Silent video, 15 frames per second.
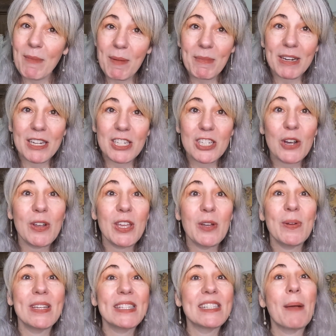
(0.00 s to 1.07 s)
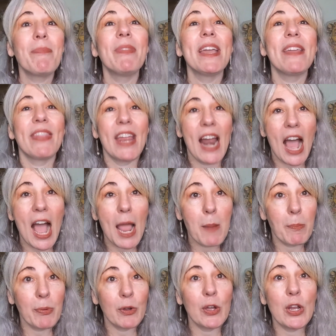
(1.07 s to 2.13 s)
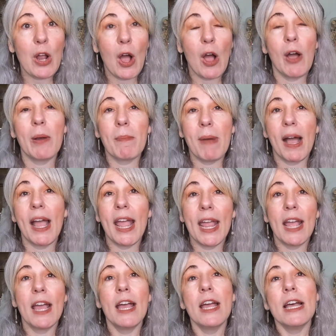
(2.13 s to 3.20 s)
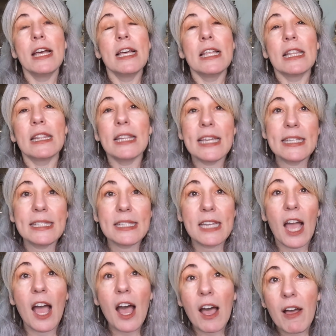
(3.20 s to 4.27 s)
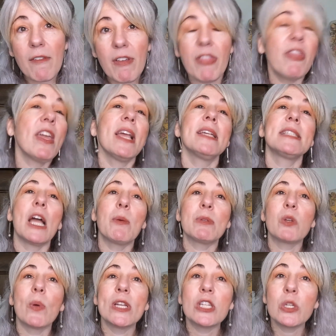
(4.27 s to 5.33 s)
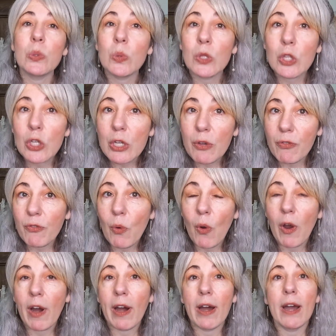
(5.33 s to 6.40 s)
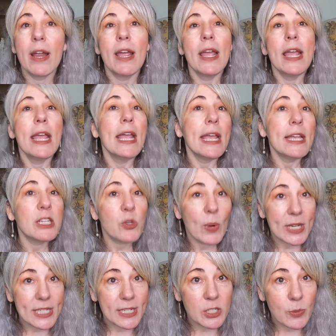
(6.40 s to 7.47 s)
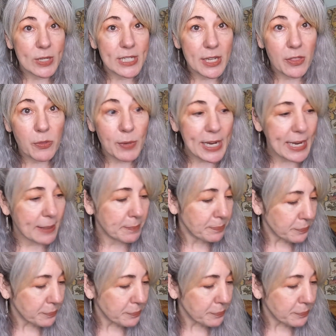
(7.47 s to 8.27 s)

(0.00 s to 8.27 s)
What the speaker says: I'm going to show you is something that I put on my list of things I was going to look for in 2023.